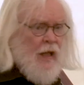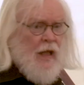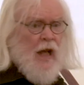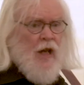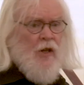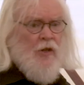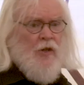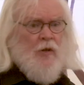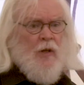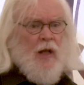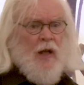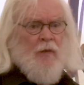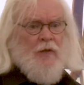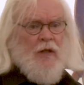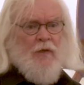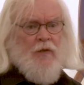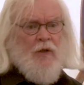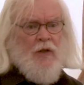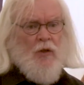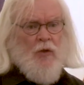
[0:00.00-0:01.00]
in case you have
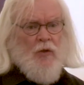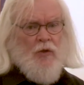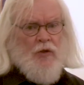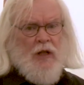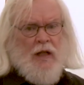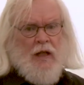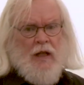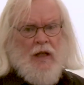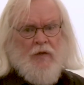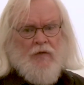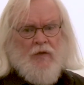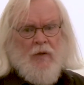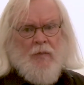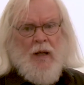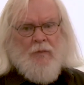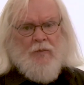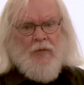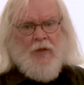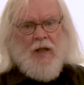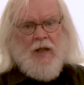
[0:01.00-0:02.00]
difficulty in
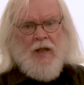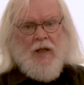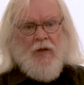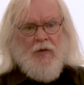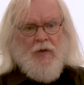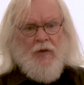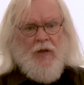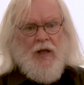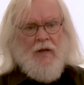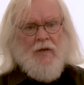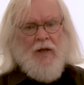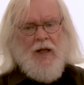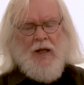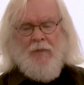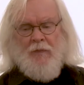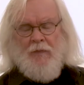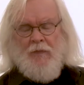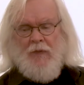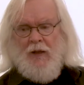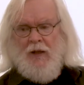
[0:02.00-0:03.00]
remembering his theory,